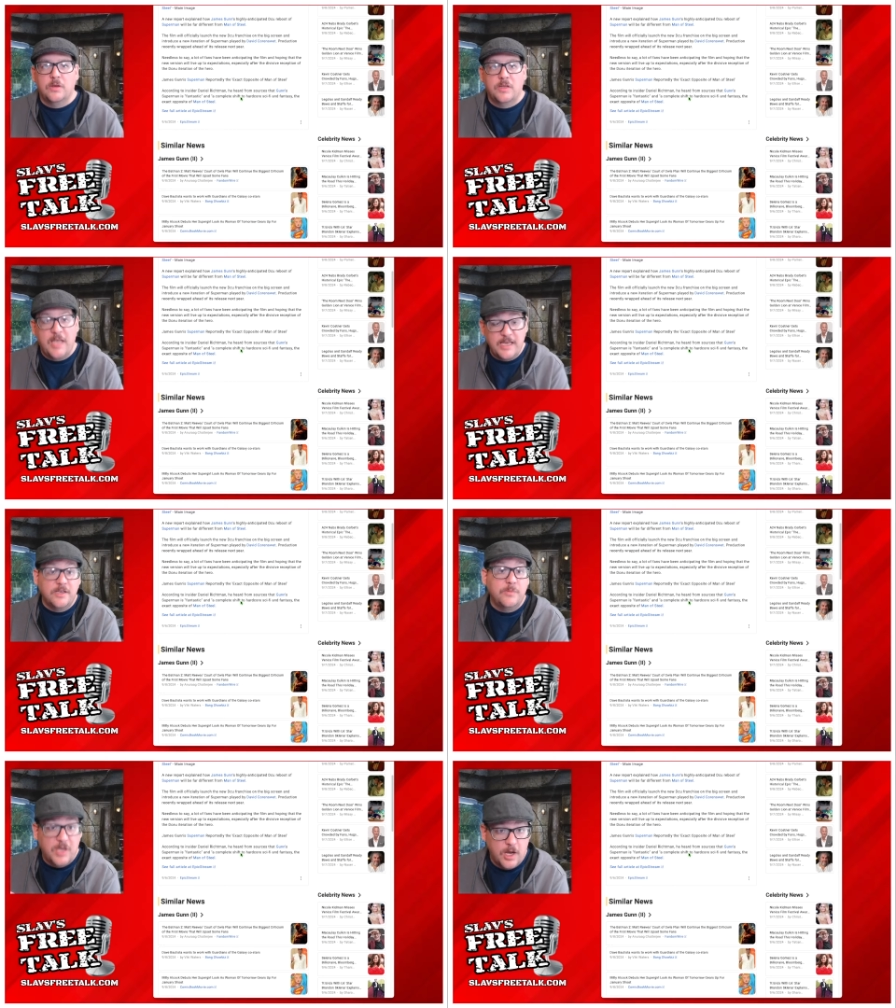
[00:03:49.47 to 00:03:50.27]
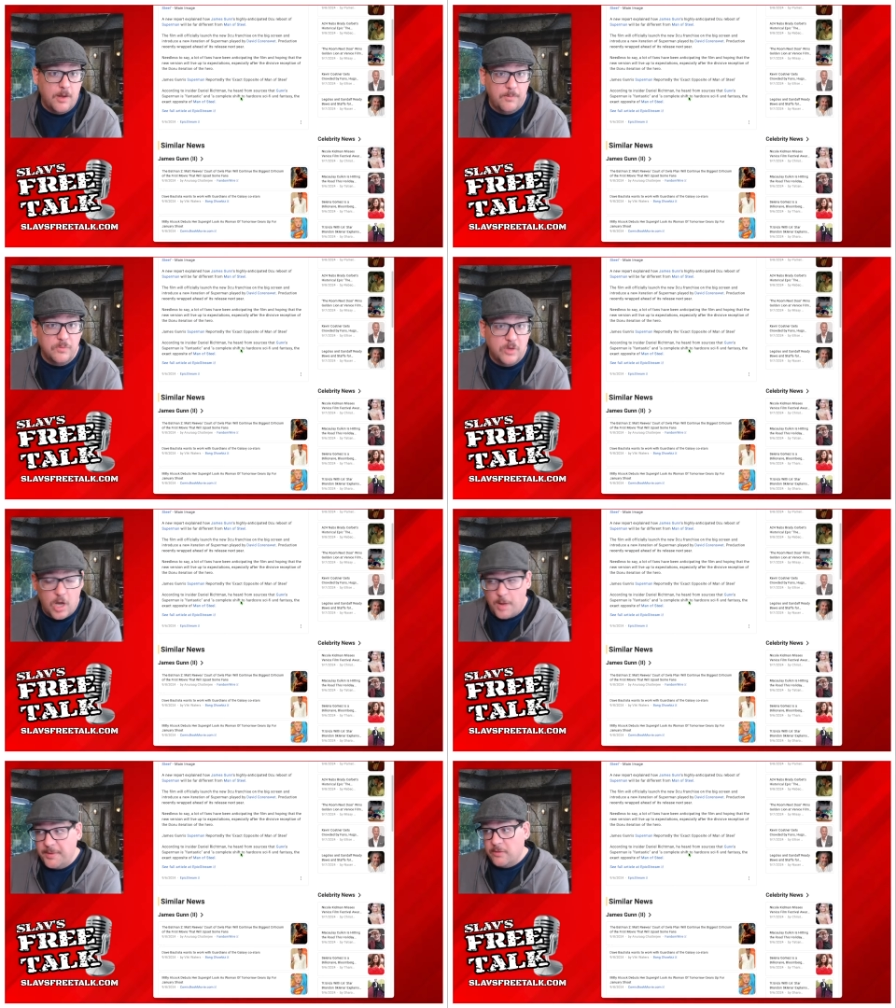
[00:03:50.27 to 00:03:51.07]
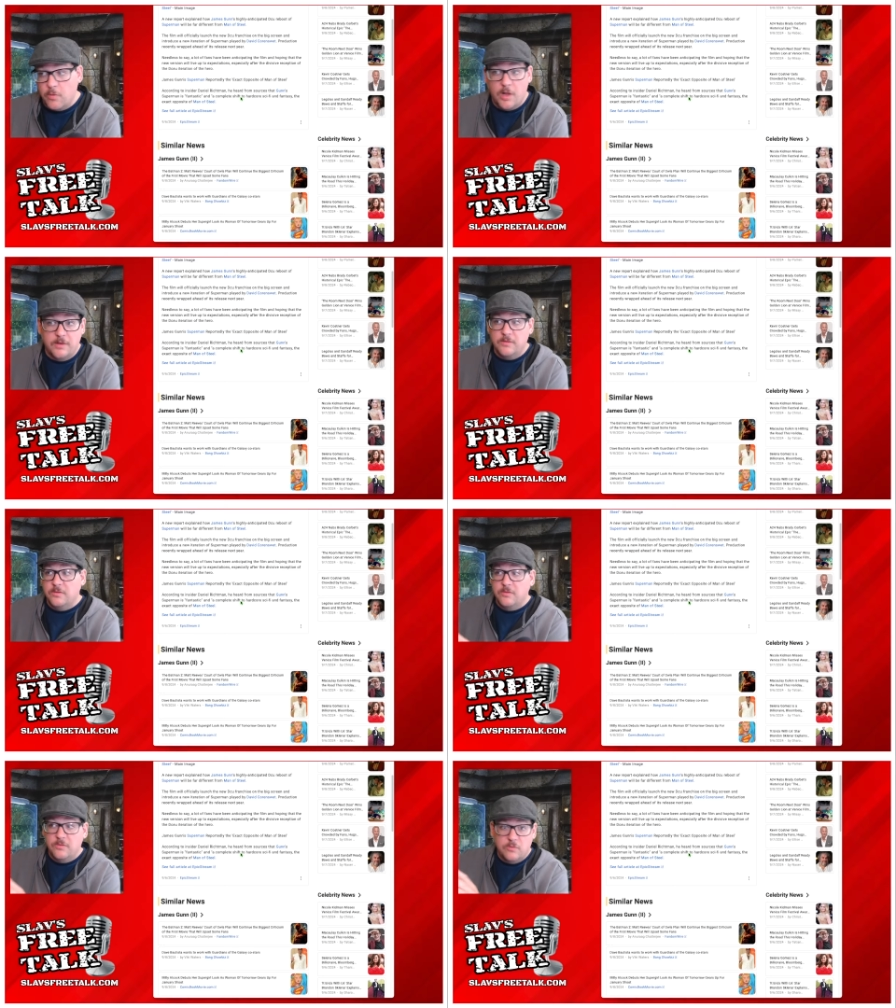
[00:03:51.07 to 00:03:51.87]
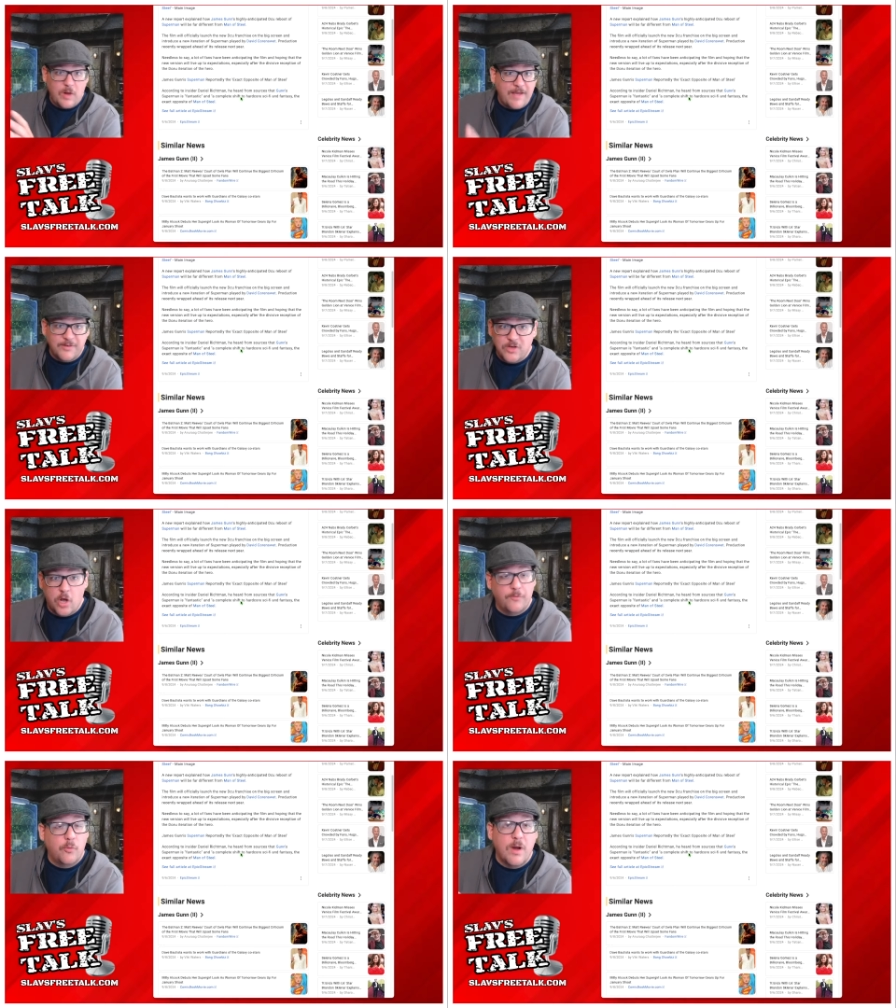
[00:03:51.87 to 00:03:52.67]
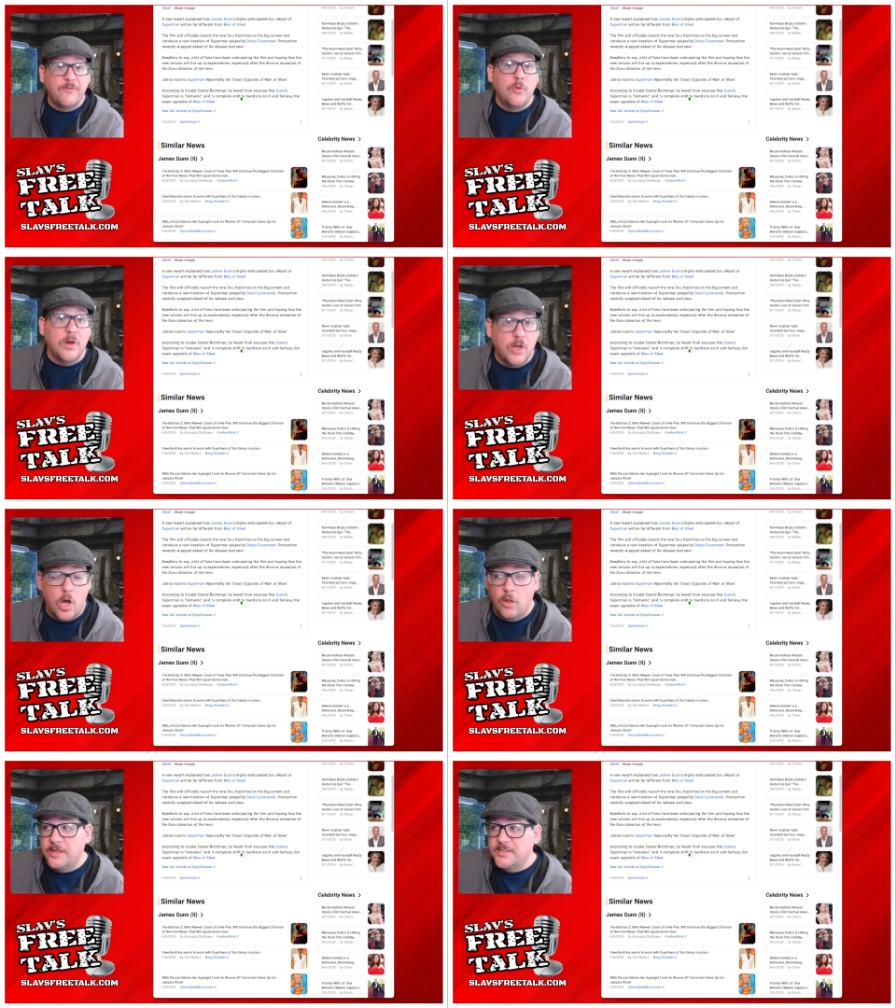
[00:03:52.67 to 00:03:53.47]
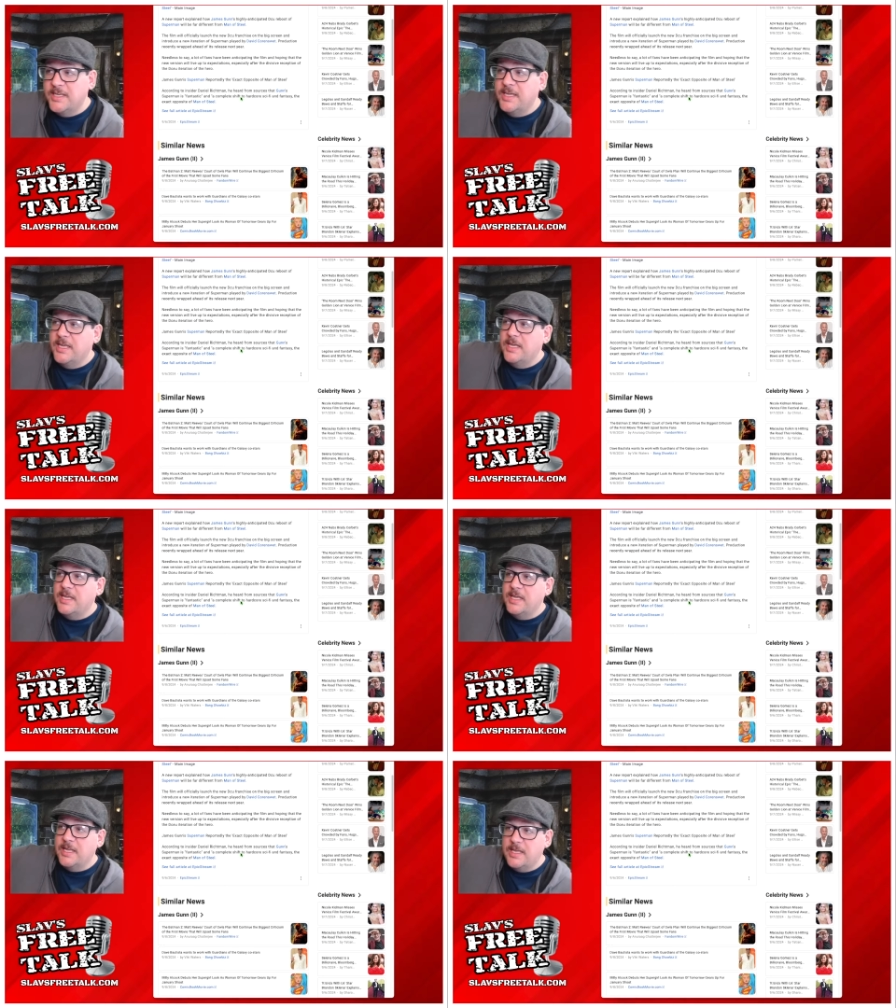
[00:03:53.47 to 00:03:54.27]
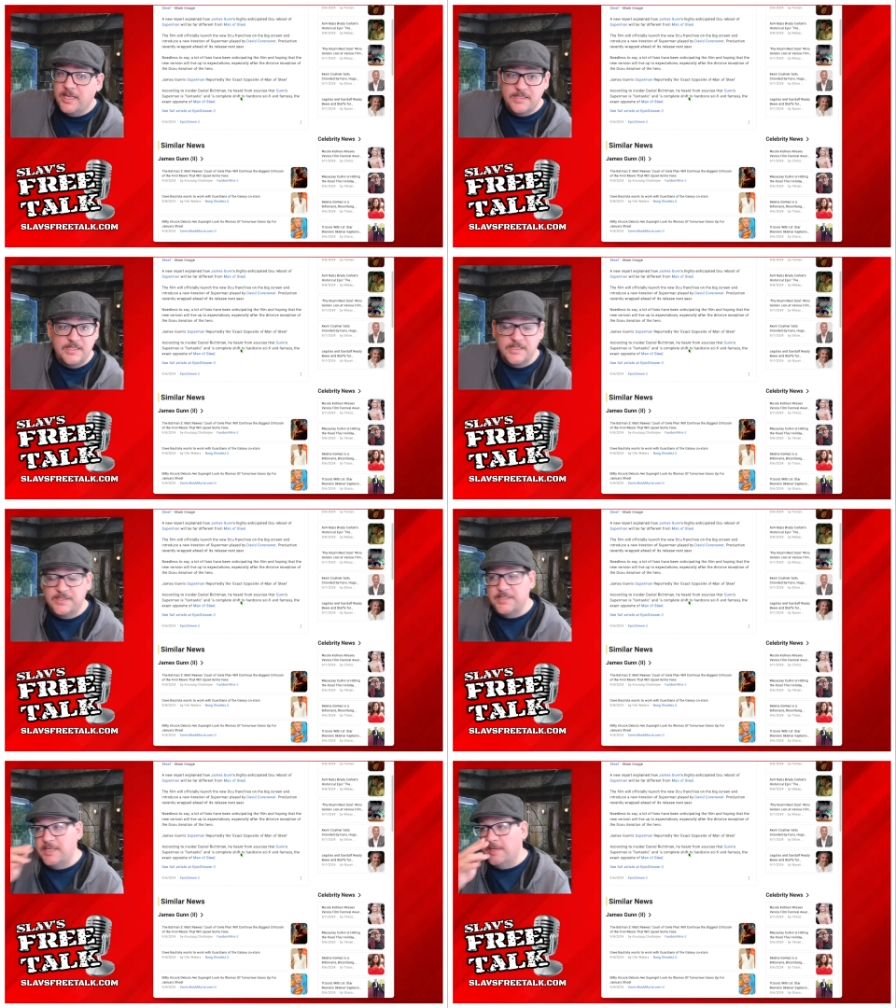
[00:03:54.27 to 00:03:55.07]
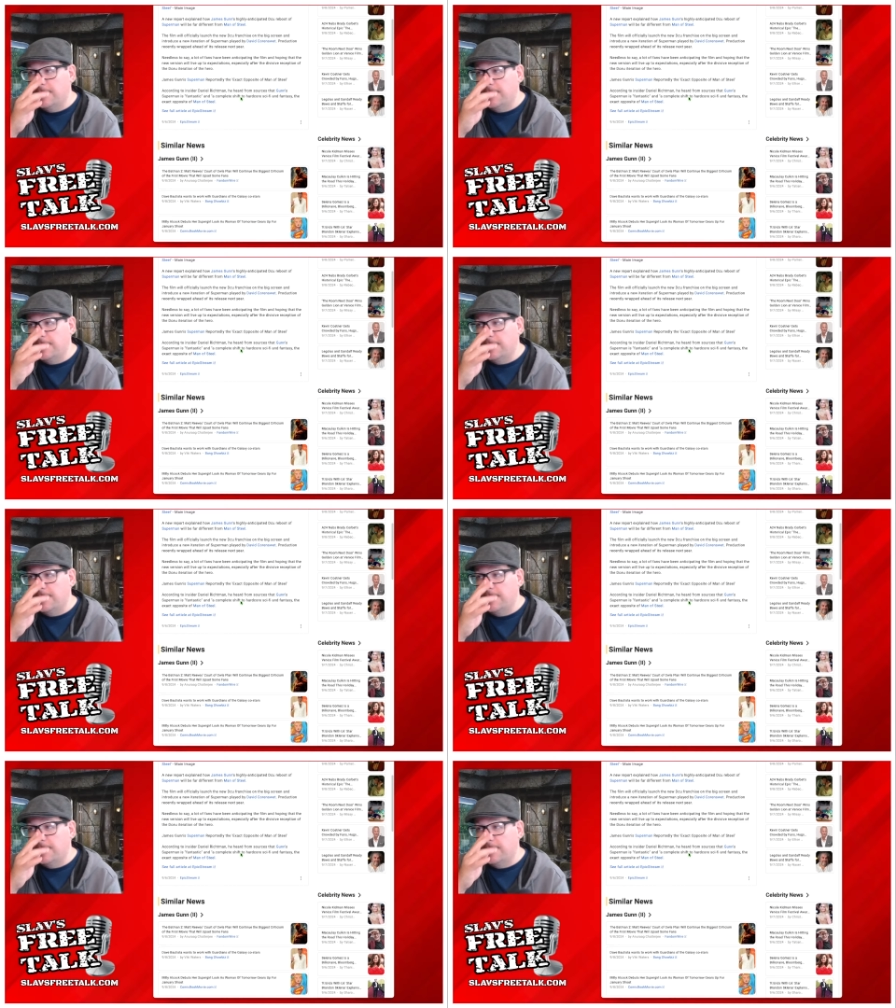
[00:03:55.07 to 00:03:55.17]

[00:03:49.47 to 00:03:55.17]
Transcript: Kingdom Come comic run, graphic novel, whatever you want to call it, in DC.